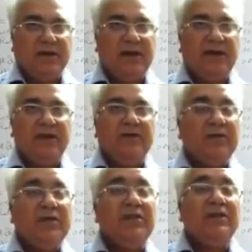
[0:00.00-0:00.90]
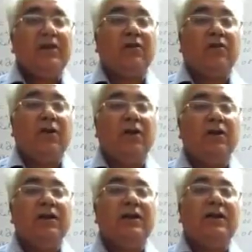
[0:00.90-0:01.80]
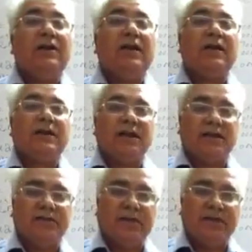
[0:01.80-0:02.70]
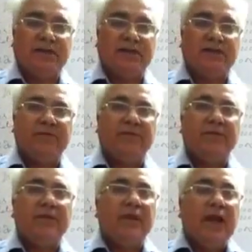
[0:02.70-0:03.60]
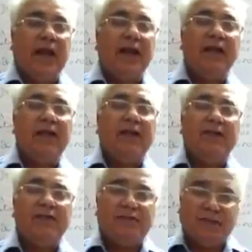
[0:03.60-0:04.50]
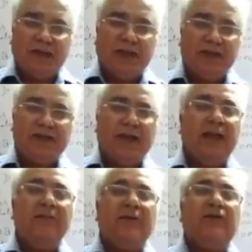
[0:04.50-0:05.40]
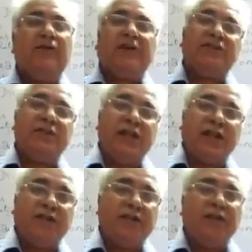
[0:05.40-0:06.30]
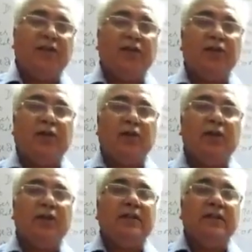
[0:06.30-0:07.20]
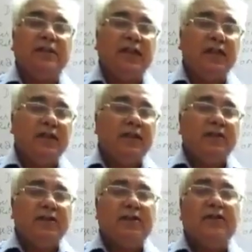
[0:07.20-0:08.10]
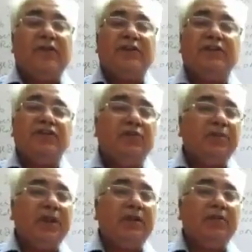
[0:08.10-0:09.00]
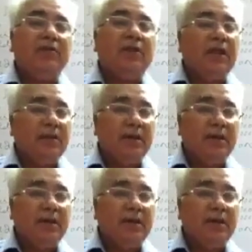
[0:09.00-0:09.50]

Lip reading: right, these are called direct expenses. And if there is any manufacturing activity going on, then the wages you paid to the